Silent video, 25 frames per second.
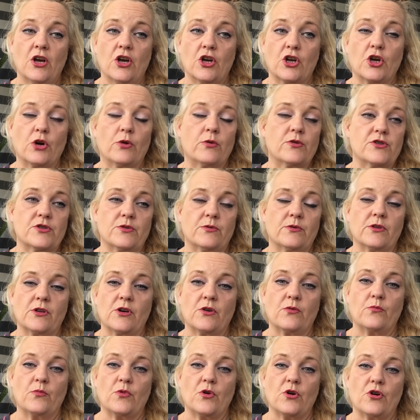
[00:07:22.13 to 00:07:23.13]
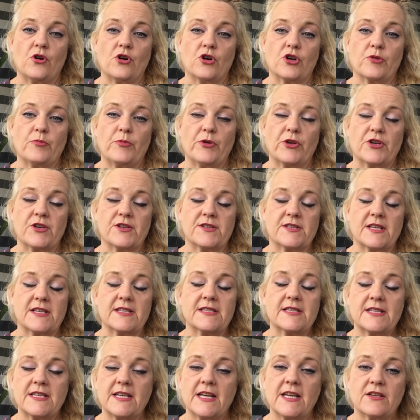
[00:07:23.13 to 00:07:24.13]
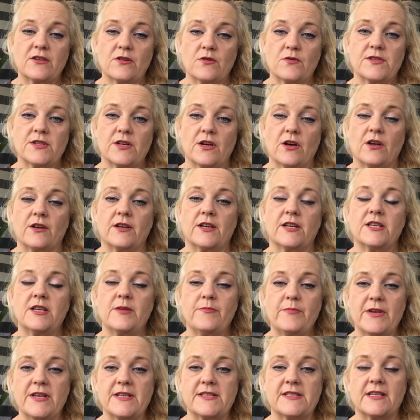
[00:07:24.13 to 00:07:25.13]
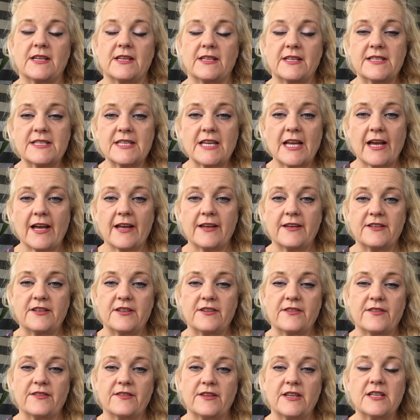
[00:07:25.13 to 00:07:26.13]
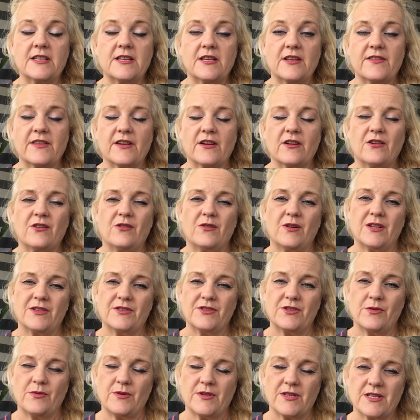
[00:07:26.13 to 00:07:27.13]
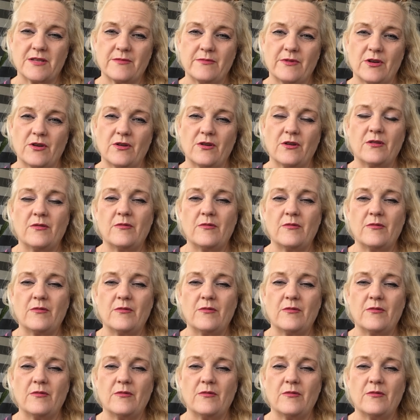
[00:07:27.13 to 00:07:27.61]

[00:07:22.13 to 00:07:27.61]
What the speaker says: go and do a long walk, because as the day goes on and you're busy and you're tired, you think, oh, I'll do it tomorrow,